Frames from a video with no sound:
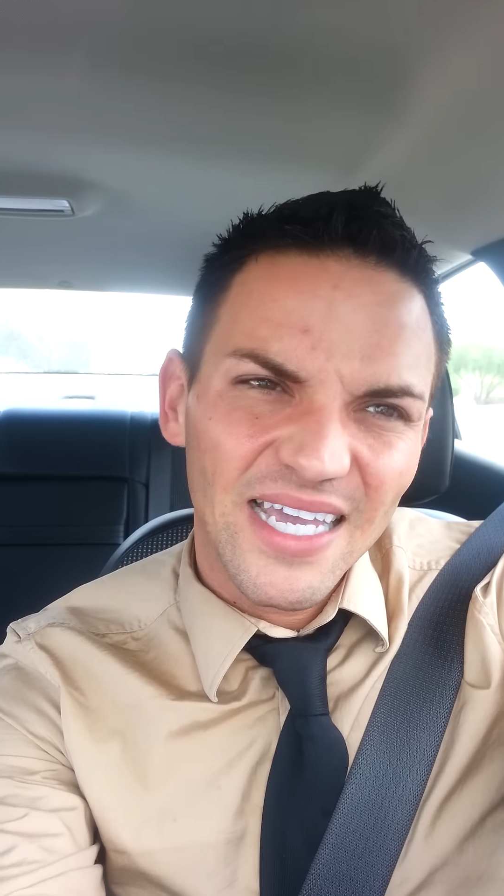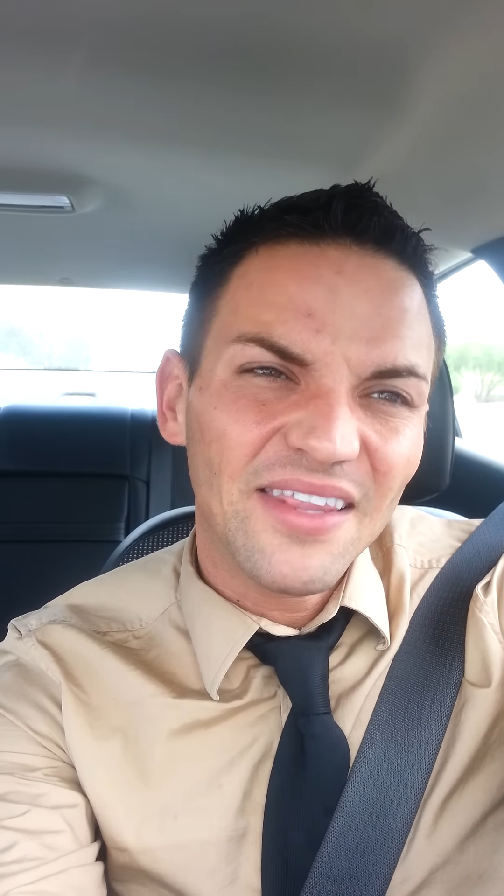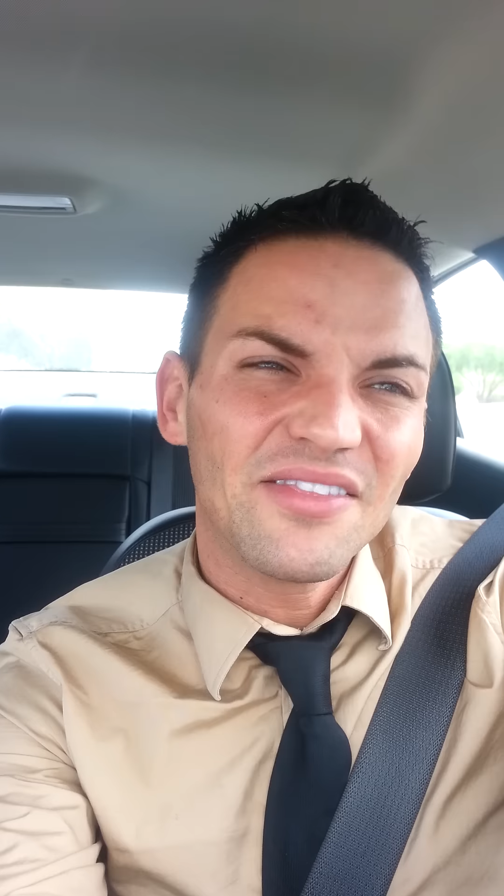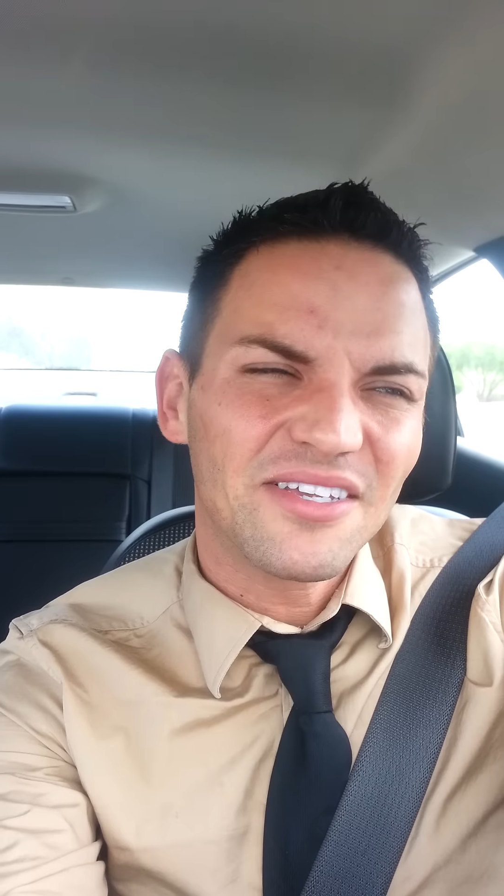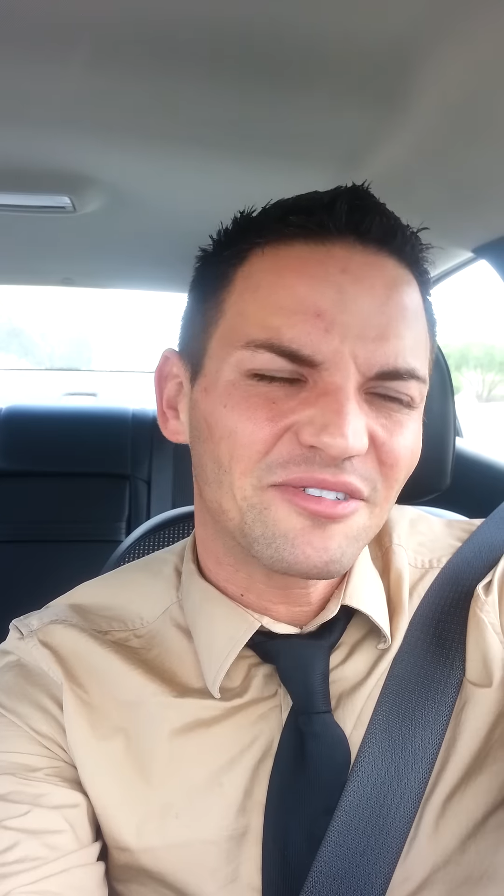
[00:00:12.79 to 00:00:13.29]

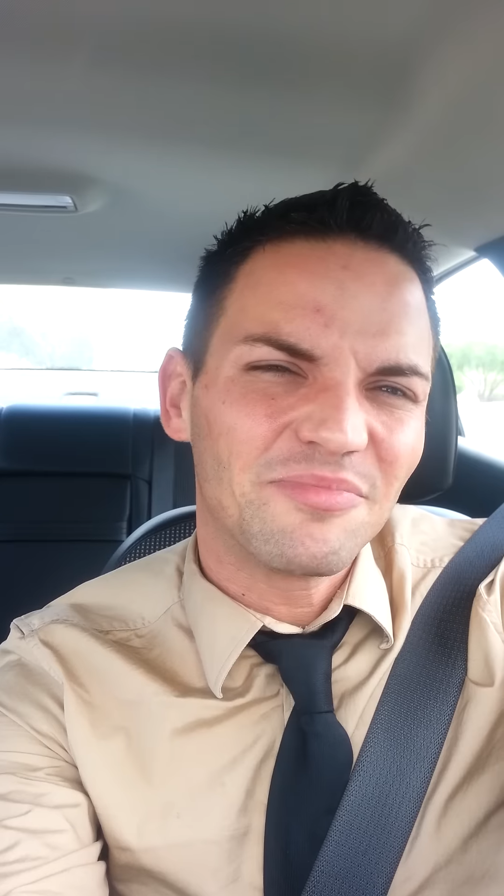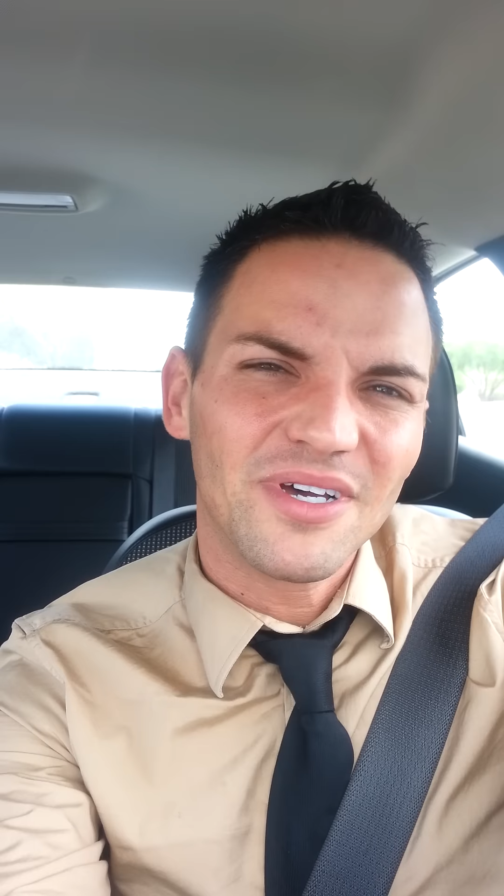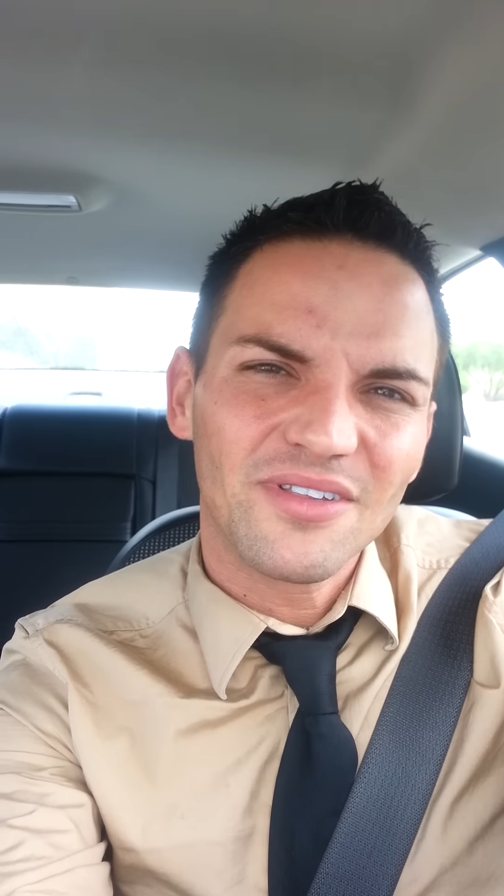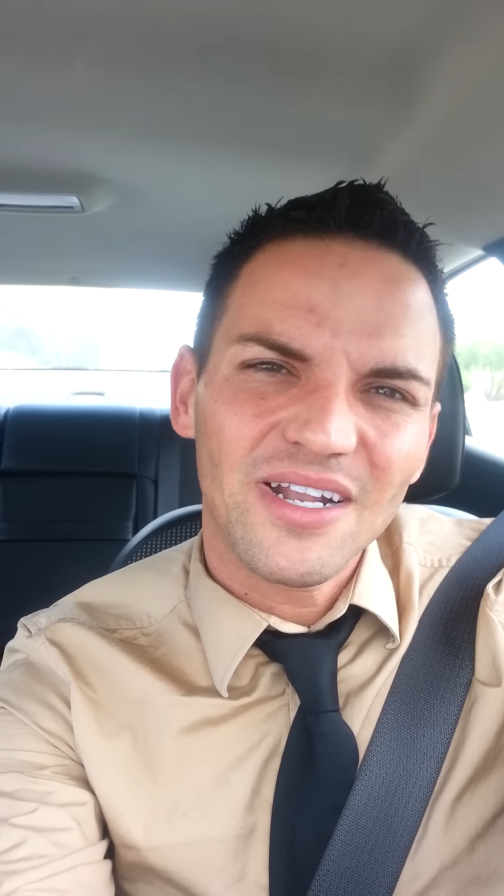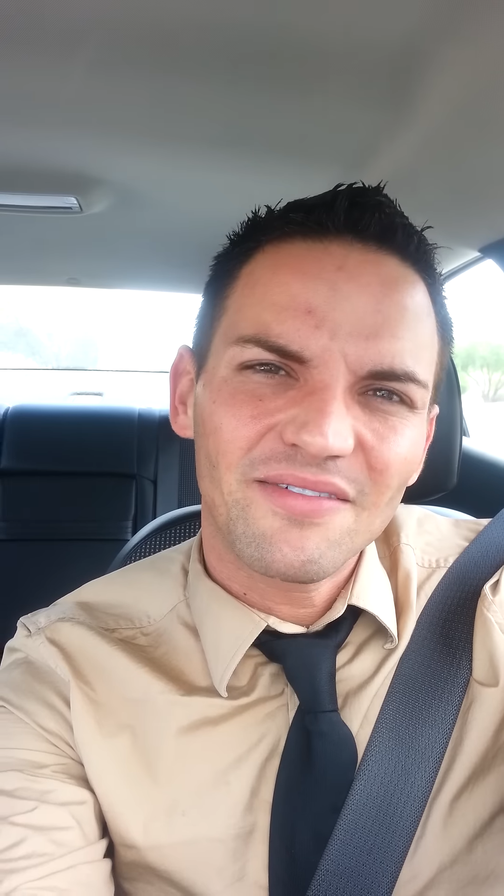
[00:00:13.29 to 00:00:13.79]
endless
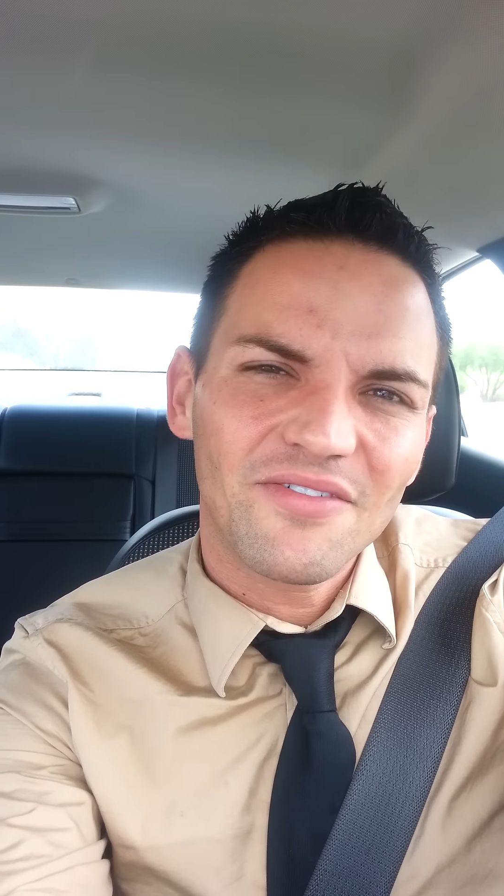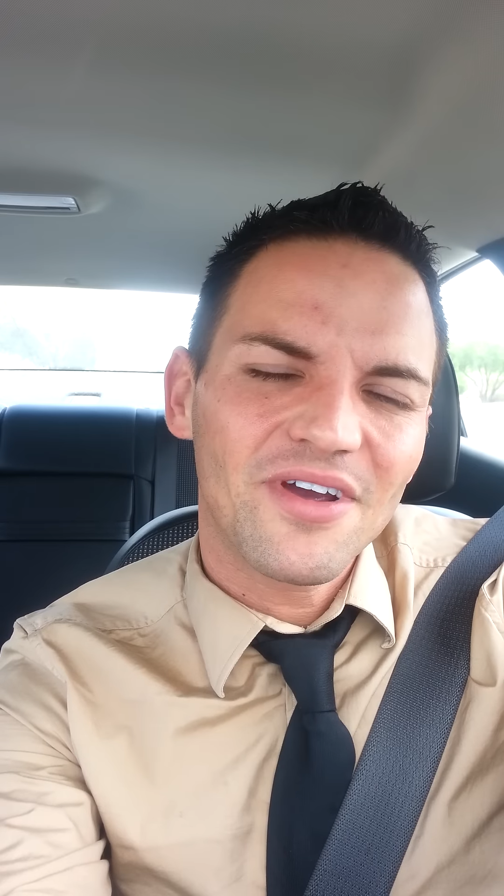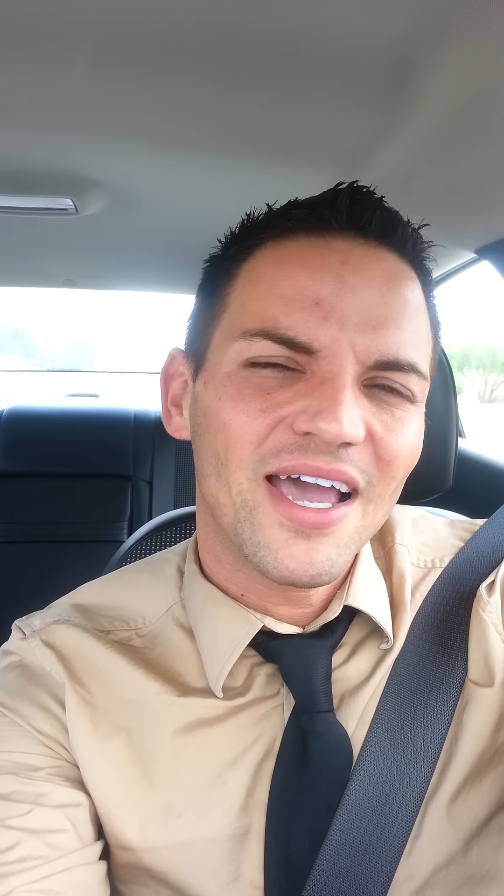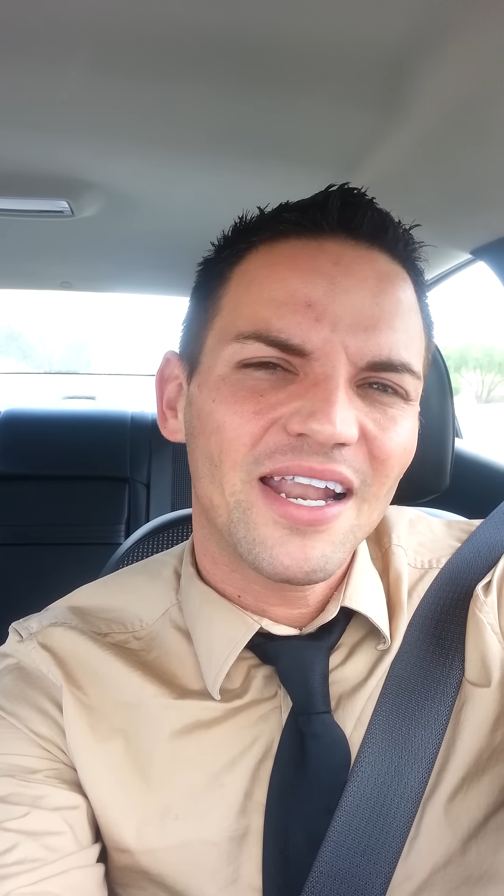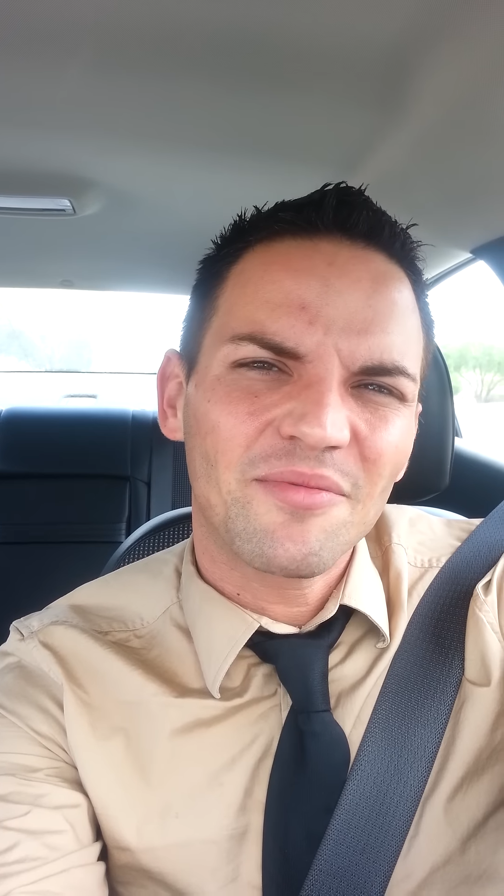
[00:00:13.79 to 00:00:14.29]
bill that I've ever had